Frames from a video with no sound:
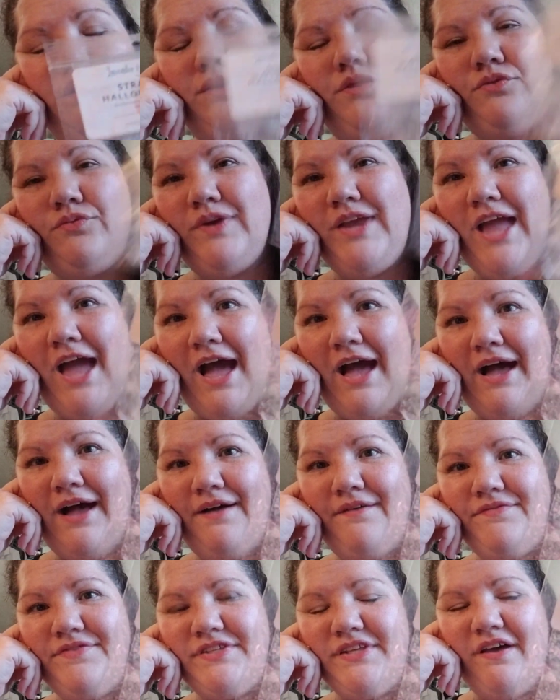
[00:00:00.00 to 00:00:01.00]

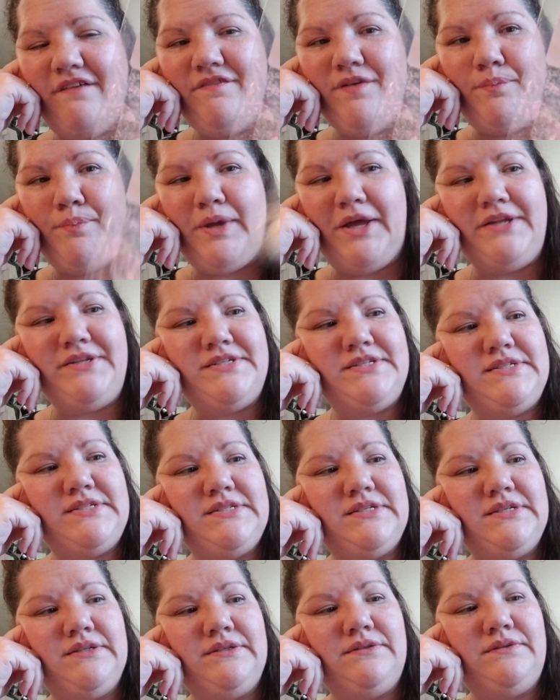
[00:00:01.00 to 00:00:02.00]
halves of a bundt
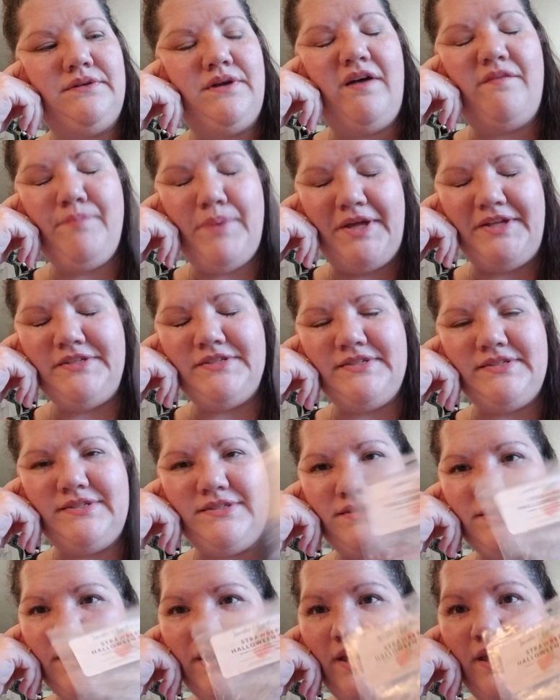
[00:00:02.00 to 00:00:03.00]

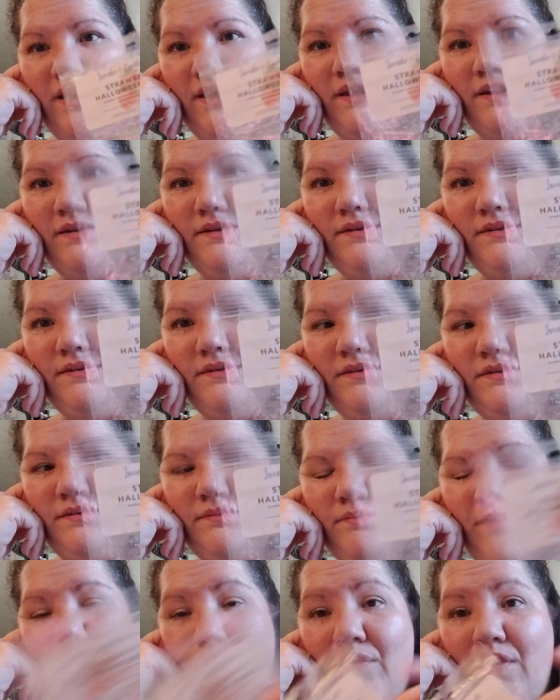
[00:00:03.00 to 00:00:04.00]
in
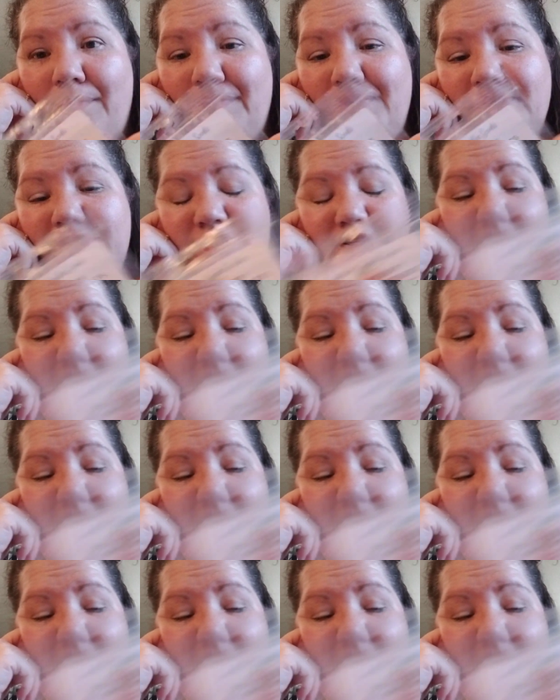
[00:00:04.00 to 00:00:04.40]
my warmers,